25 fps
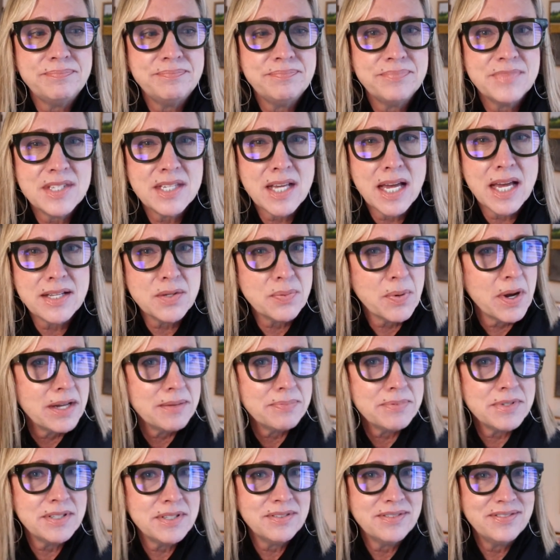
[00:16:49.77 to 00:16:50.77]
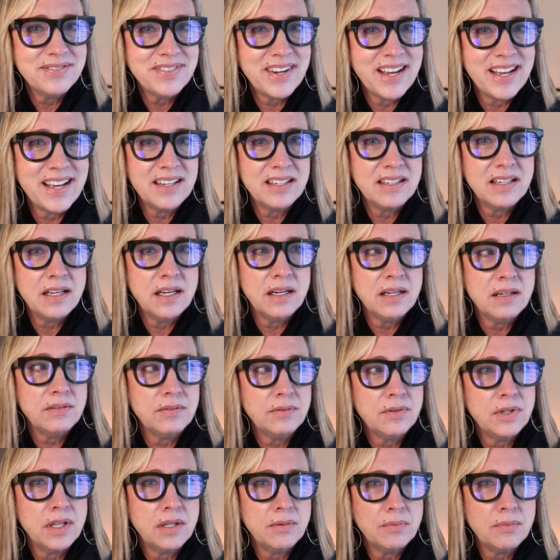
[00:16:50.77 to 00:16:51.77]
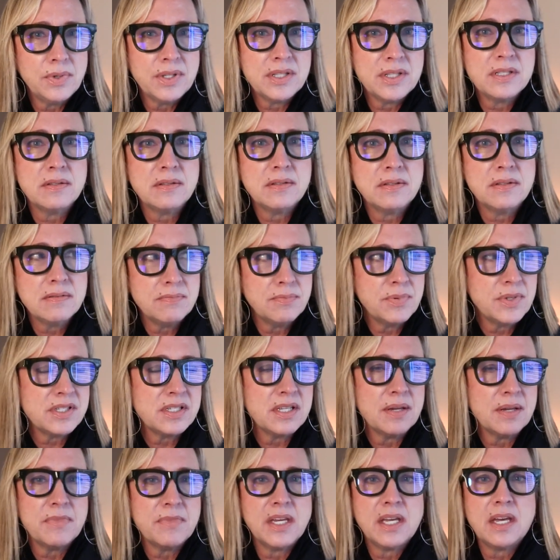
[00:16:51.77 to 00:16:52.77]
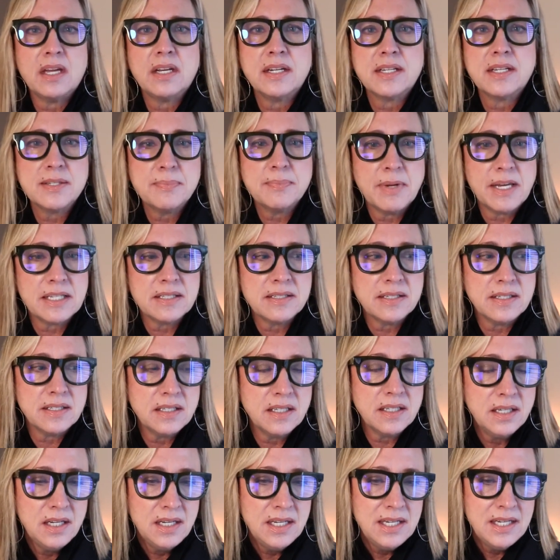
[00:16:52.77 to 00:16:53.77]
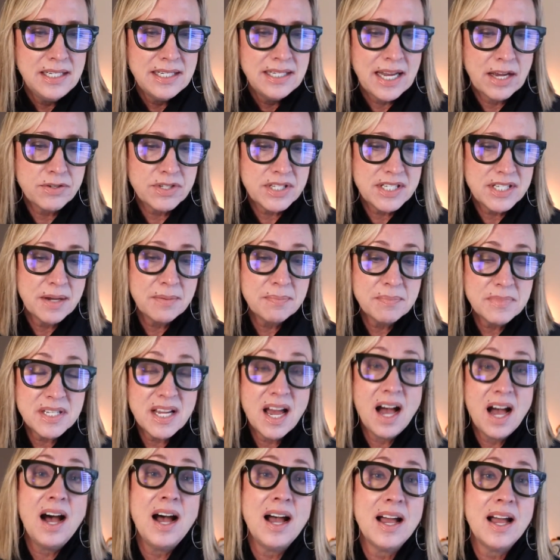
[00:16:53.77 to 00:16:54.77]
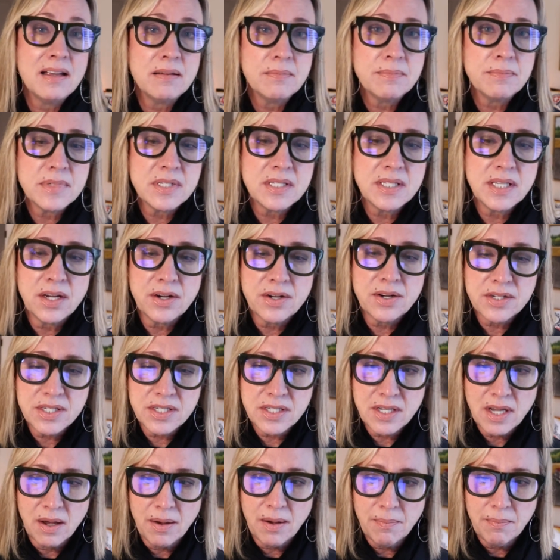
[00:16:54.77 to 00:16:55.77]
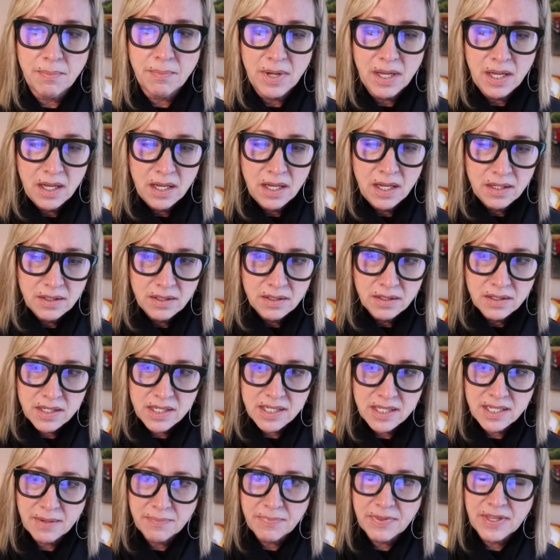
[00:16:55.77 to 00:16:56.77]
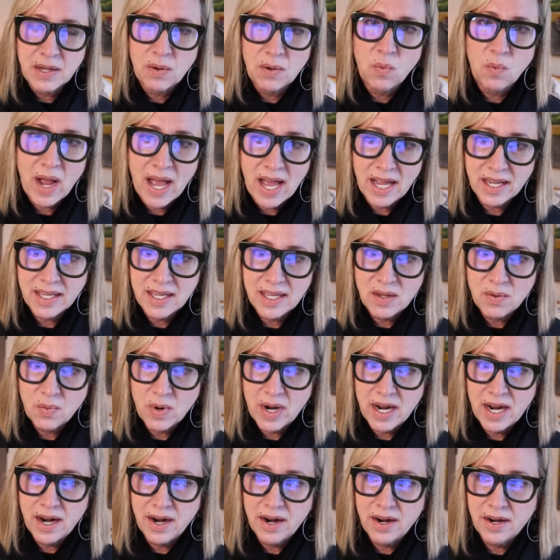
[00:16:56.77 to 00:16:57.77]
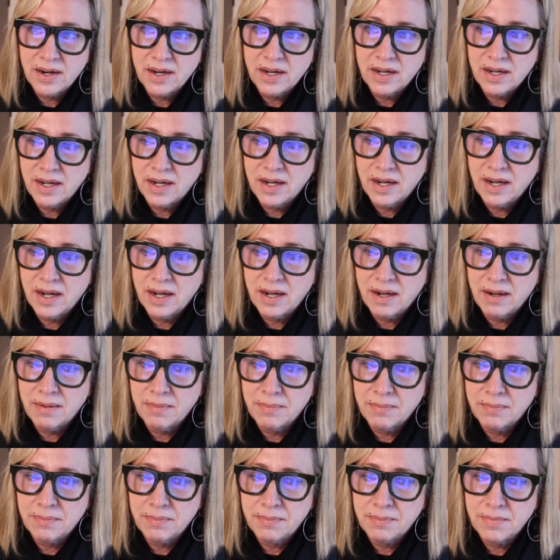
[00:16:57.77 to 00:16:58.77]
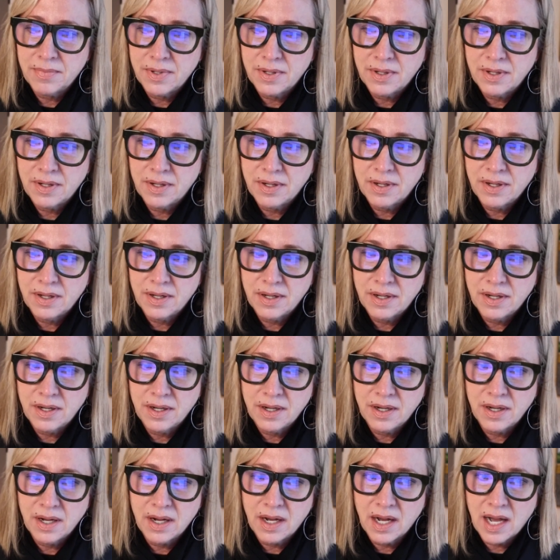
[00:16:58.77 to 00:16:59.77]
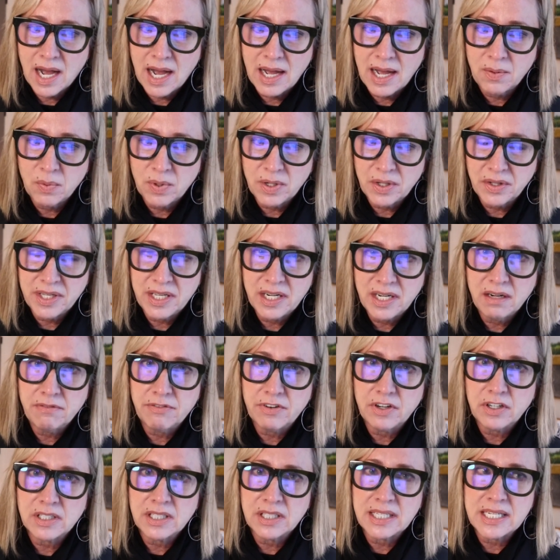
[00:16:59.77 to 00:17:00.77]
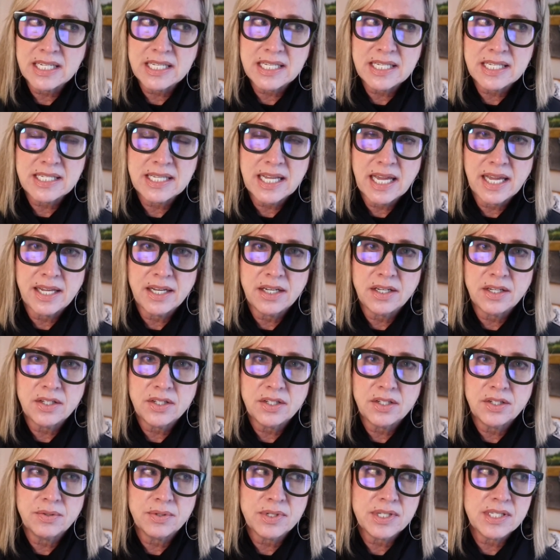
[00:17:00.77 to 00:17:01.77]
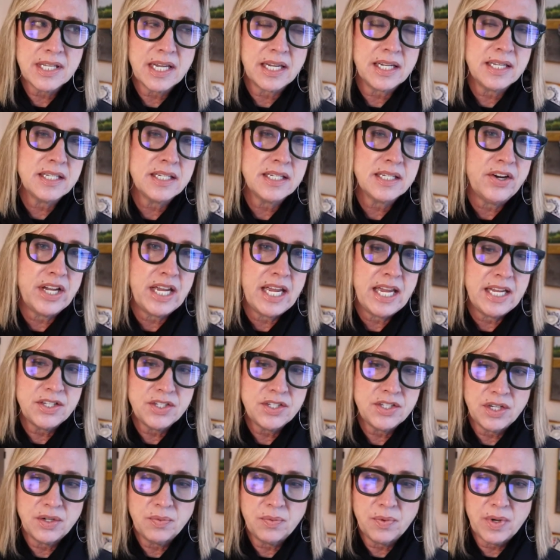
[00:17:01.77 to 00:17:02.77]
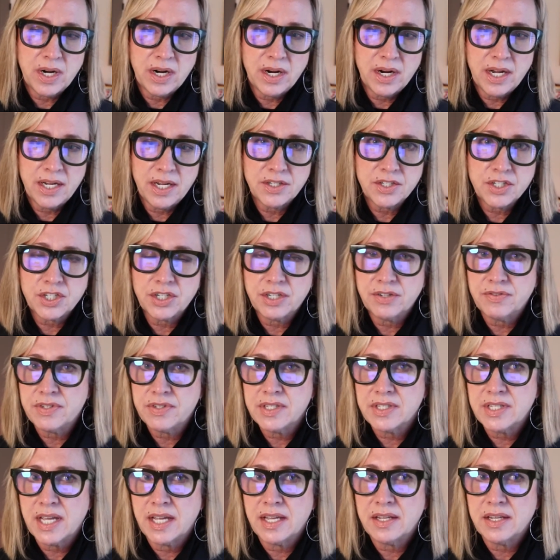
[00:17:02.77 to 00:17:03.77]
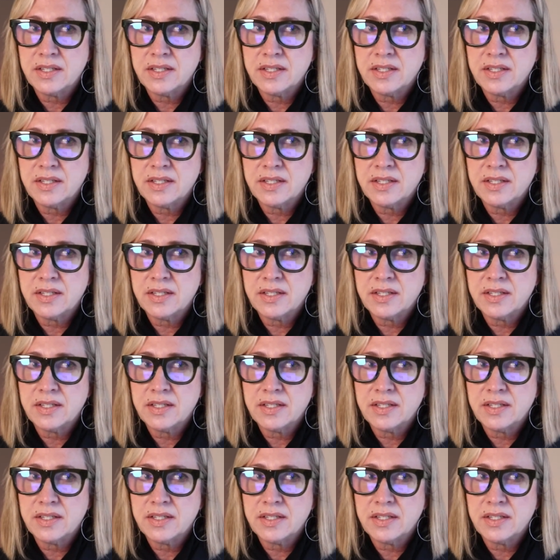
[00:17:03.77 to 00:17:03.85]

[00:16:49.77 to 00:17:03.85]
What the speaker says: sideswiped, right? With something unexpected. Now, sometimes there's something wacky where I will inadvertently send to a secondary agent where I should have sent